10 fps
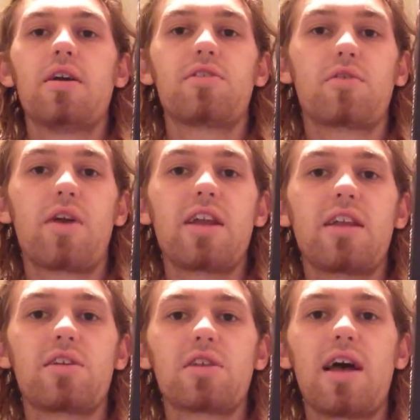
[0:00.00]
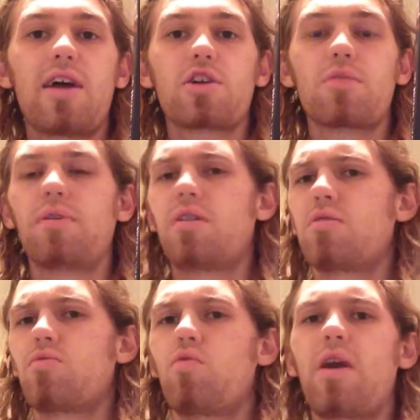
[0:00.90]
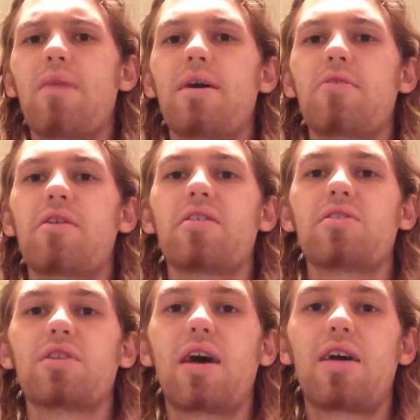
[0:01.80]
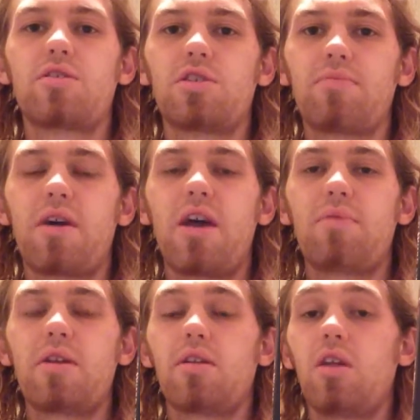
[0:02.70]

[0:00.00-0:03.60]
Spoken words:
It's a great 80s slasher, but there's way better 80s slashers in my opinion.